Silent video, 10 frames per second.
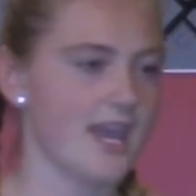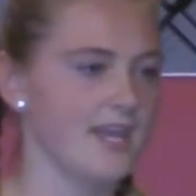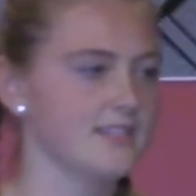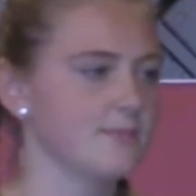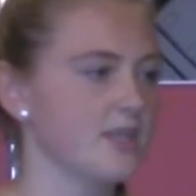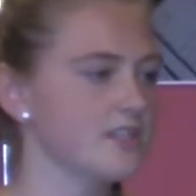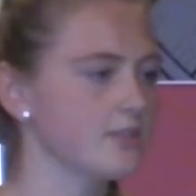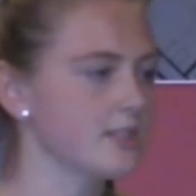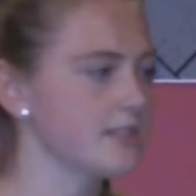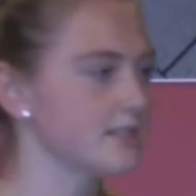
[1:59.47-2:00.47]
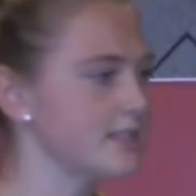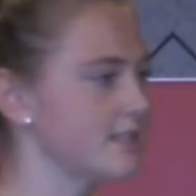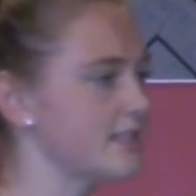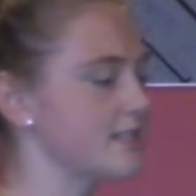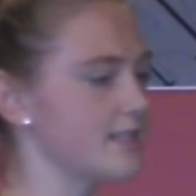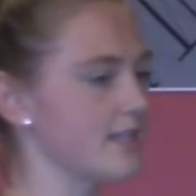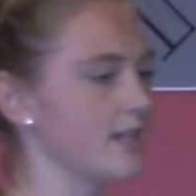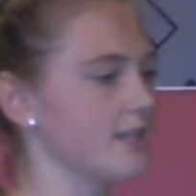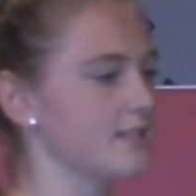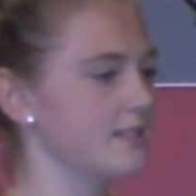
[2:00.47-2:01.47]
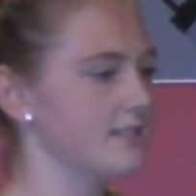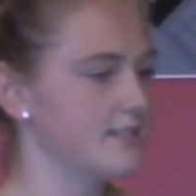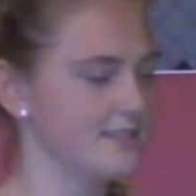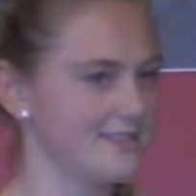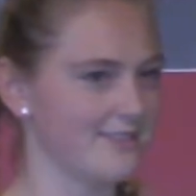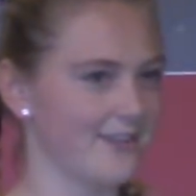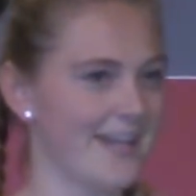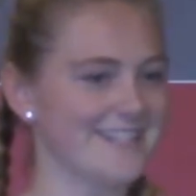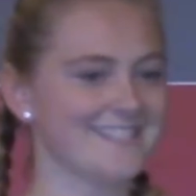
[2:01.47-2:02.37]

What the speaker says: and mental illness is defined